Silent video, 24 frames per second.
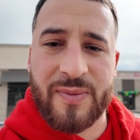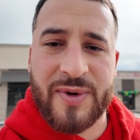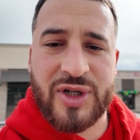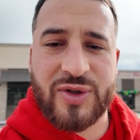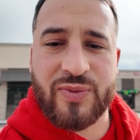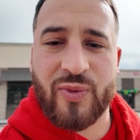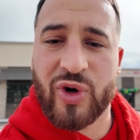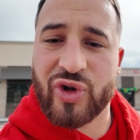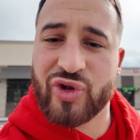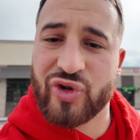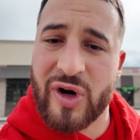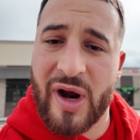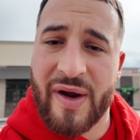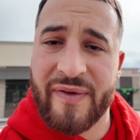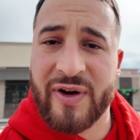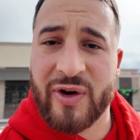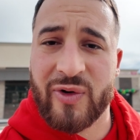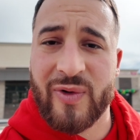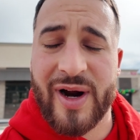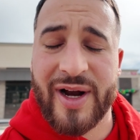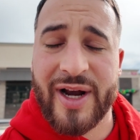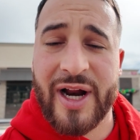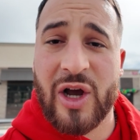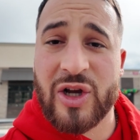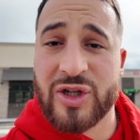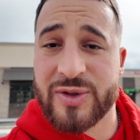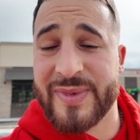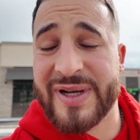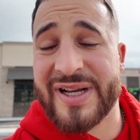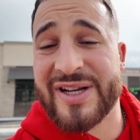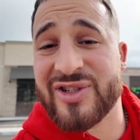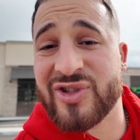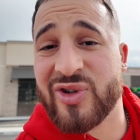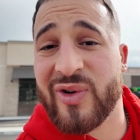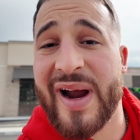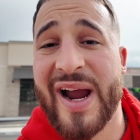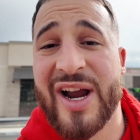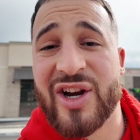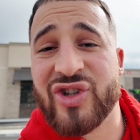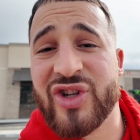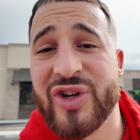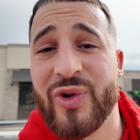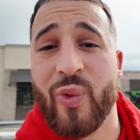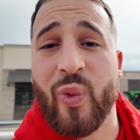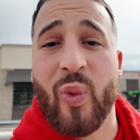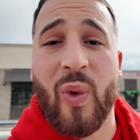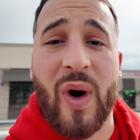much more traffic right now is because they're actually